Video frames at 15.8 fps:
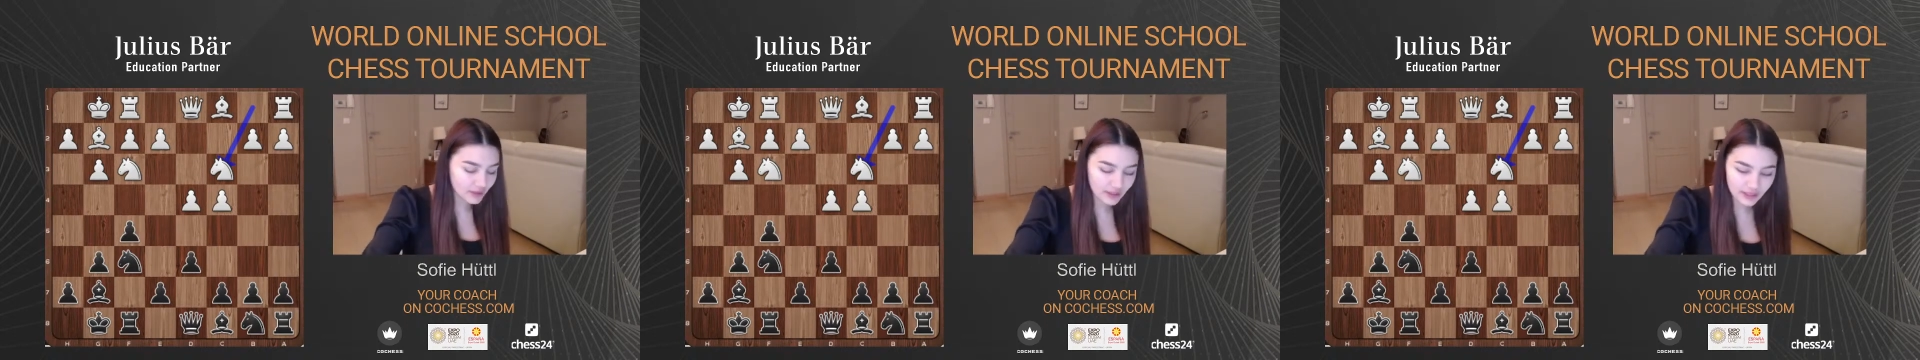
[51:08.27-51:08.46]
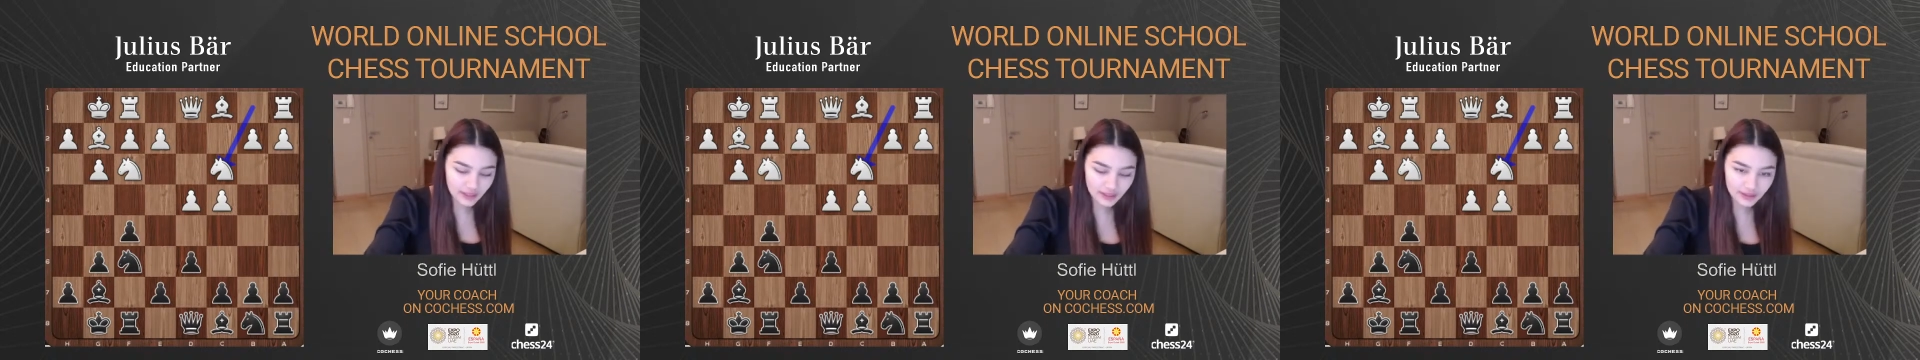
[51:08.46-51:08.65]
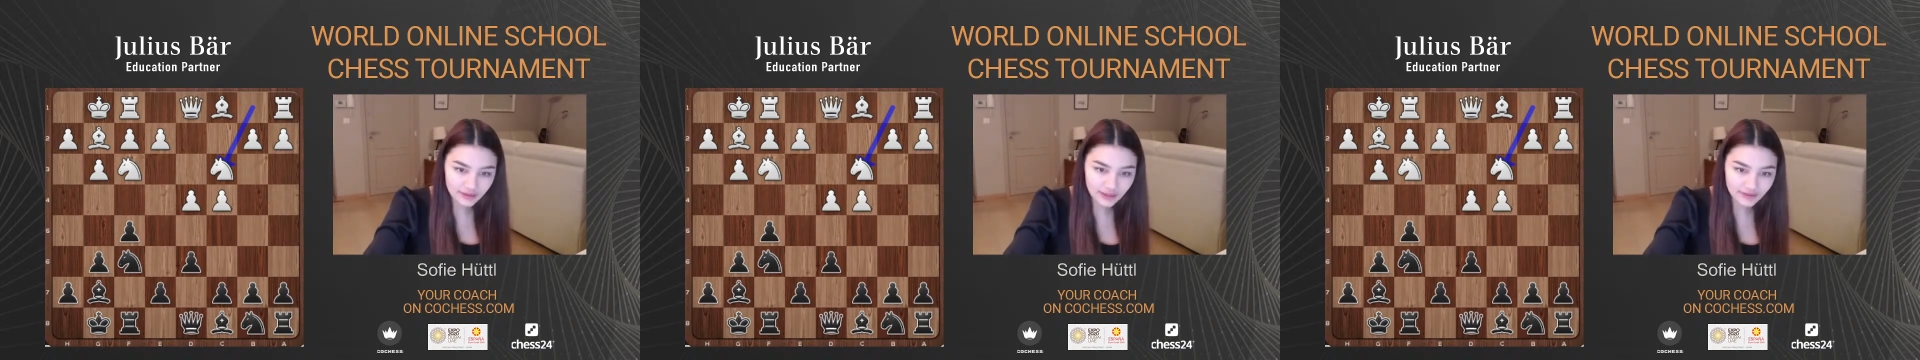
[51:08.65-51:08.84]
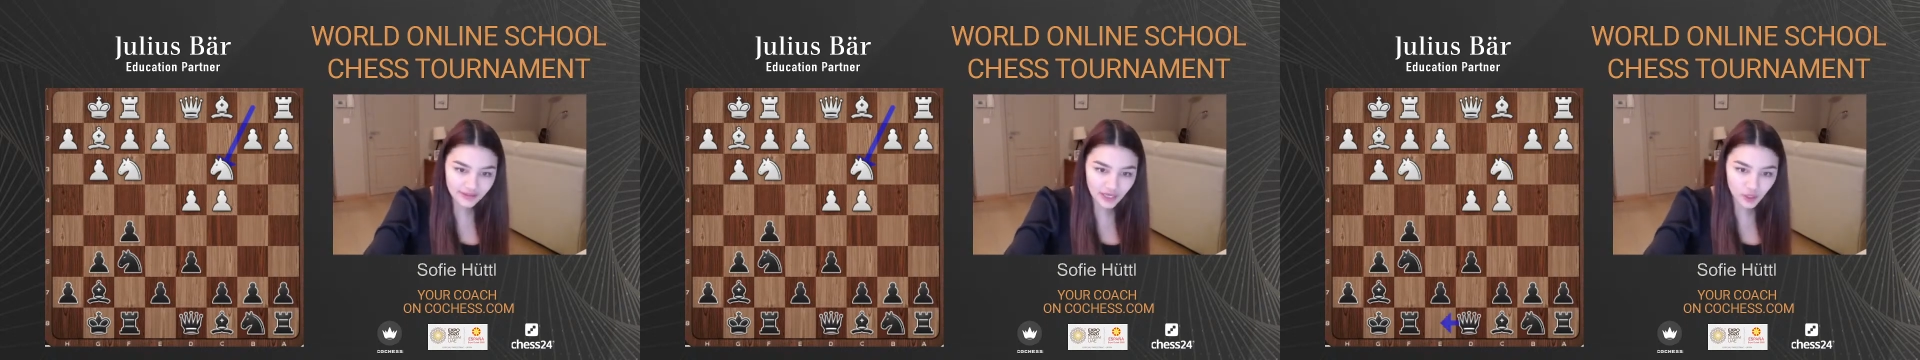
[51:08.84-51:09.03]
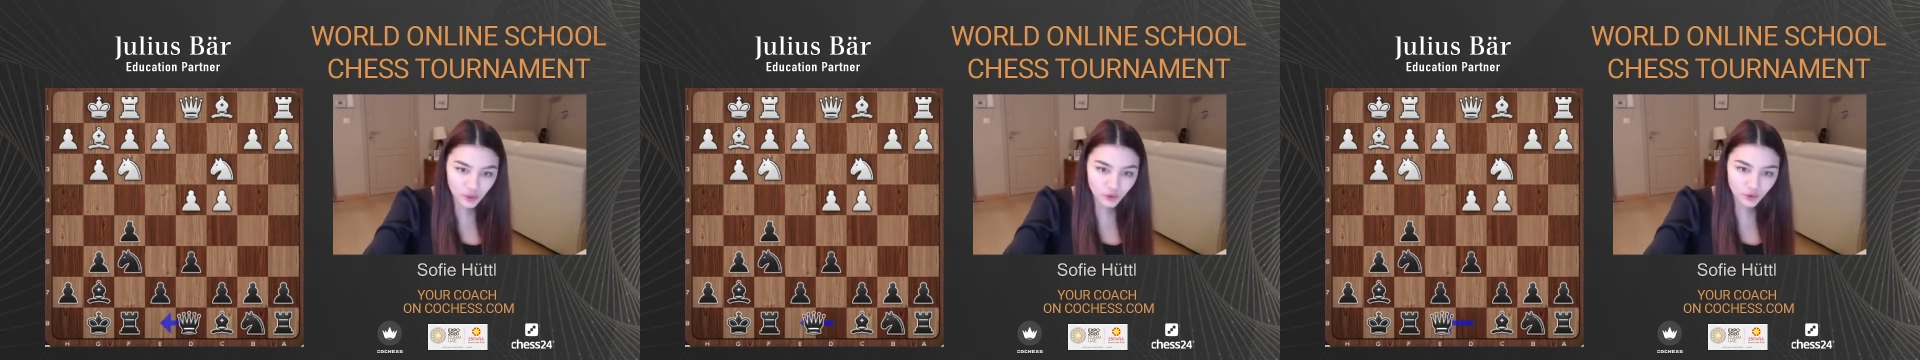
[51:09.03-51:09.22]
And
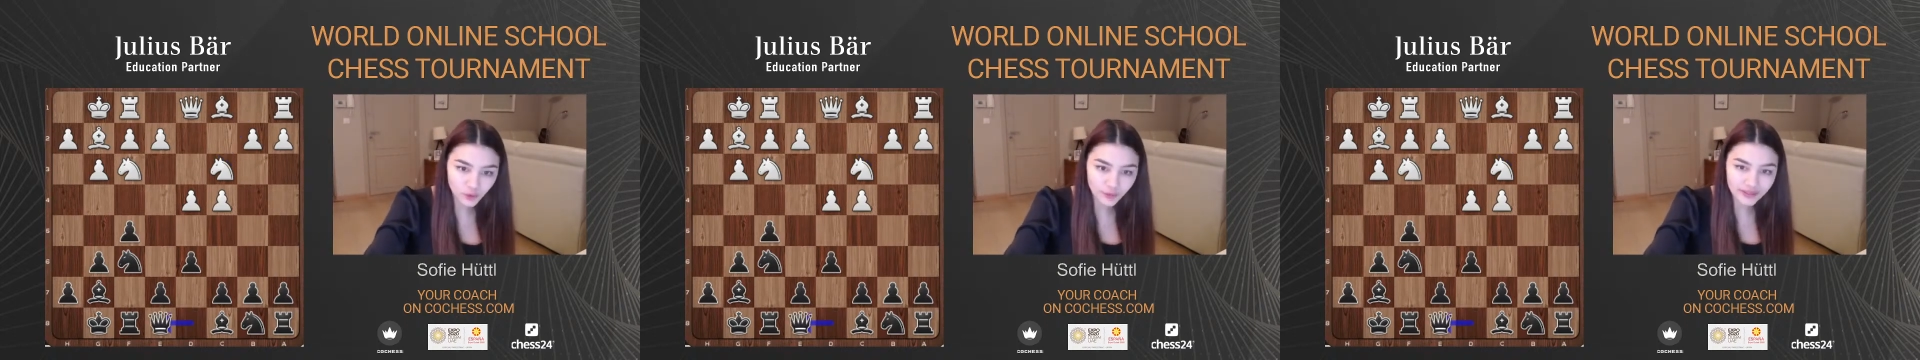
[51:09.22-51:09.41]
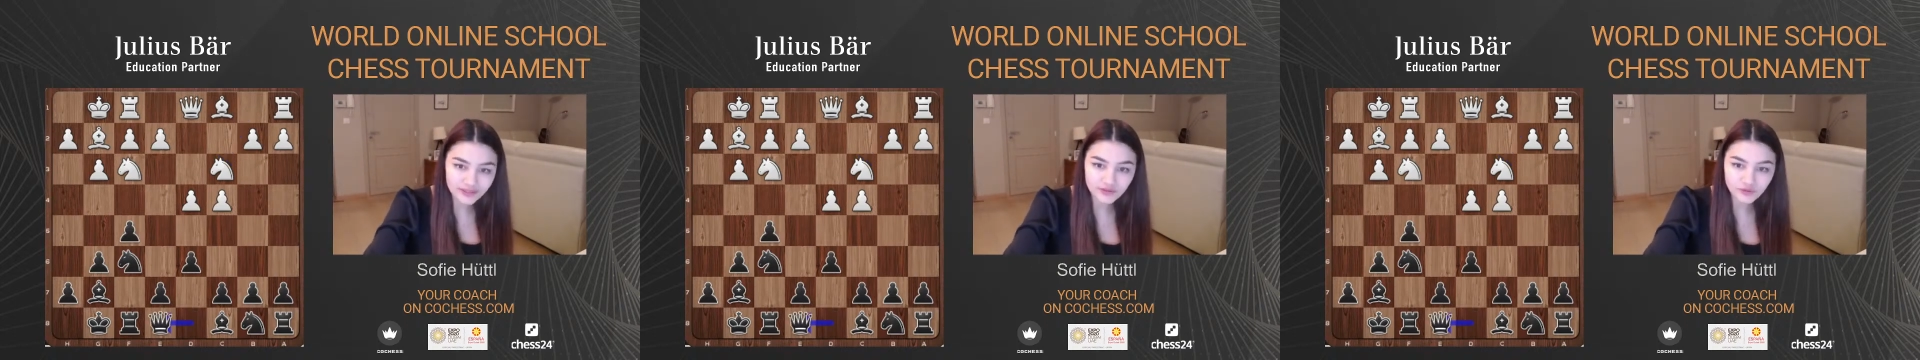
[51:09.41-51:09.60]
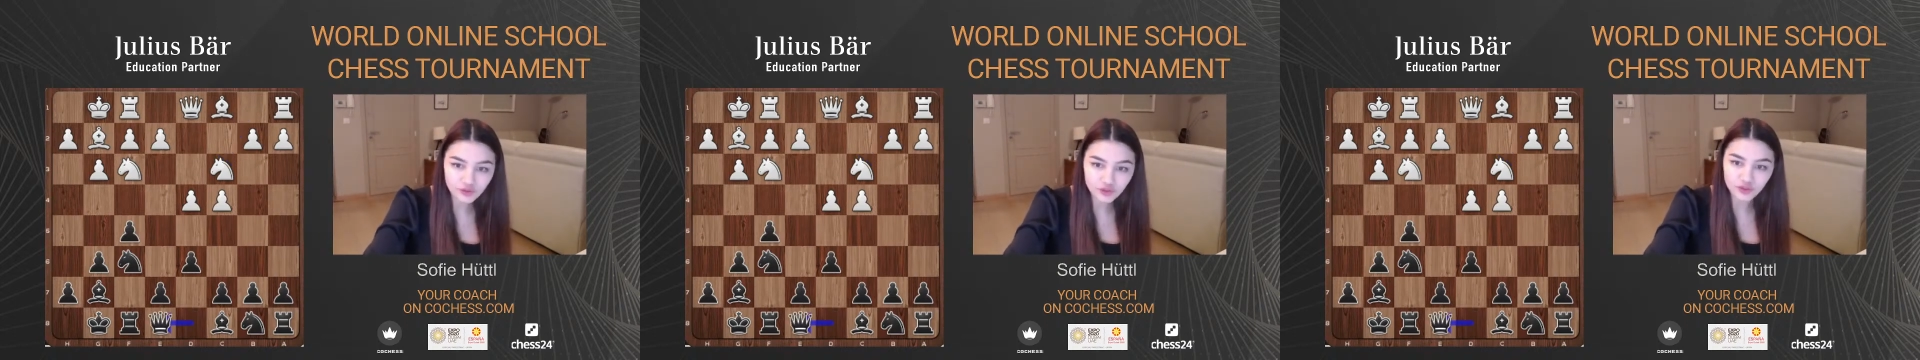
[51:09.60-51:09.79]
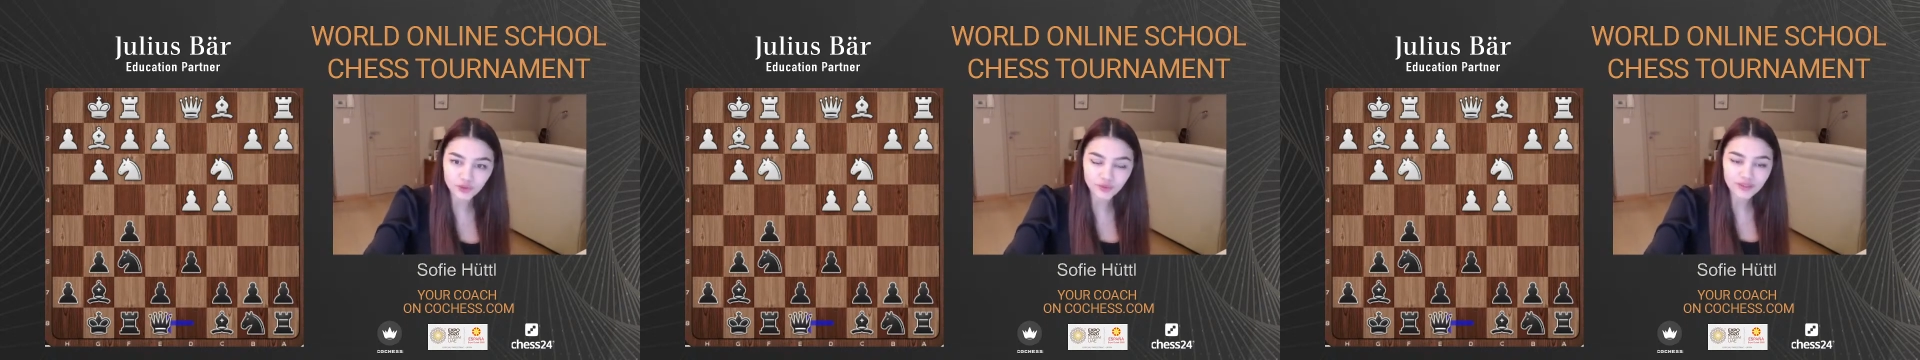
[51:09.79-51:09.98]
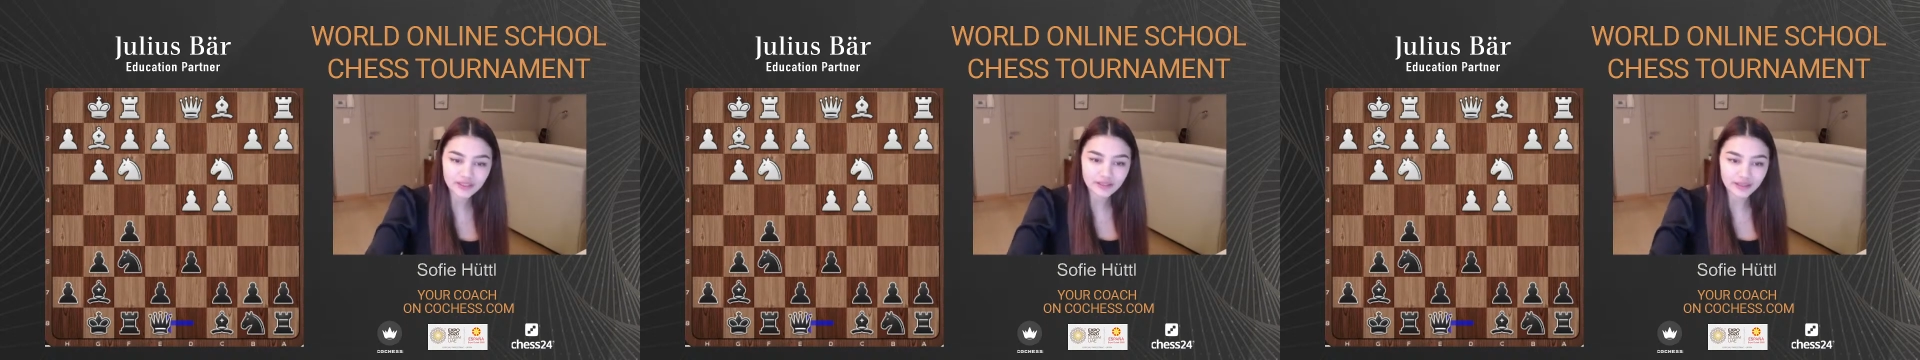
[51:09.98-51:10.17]
now queen
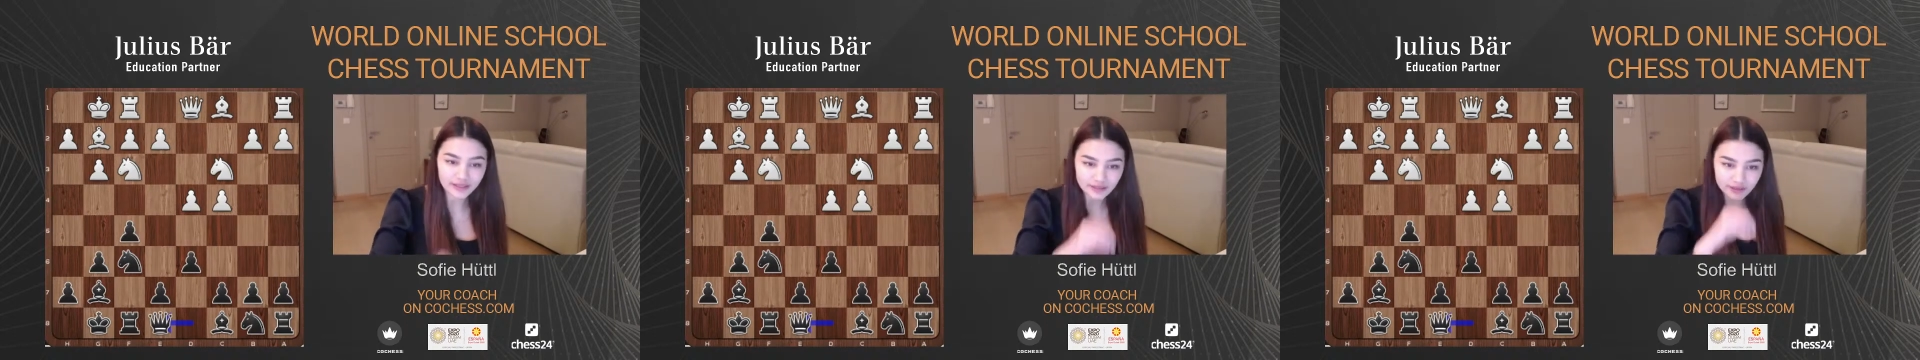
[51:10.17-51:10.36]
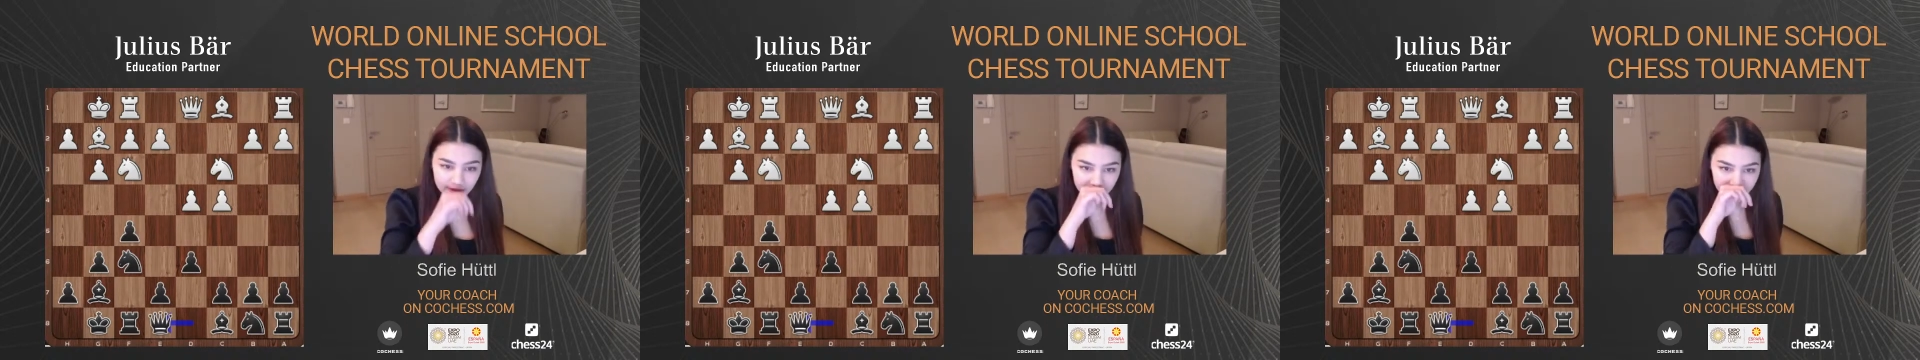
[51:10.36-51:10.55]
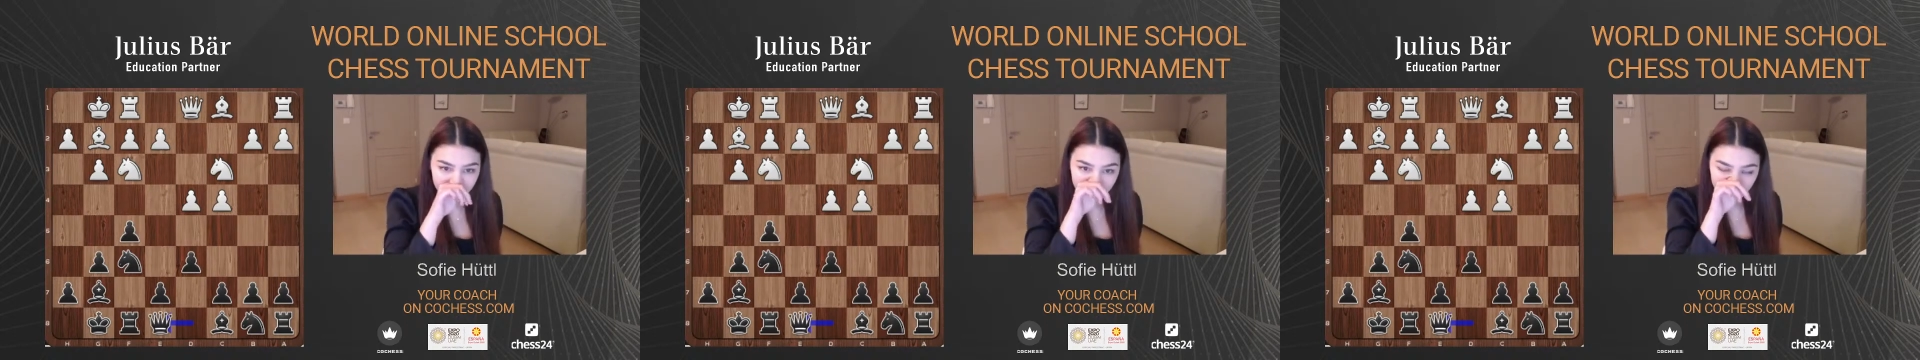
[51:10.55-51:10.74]
to e8.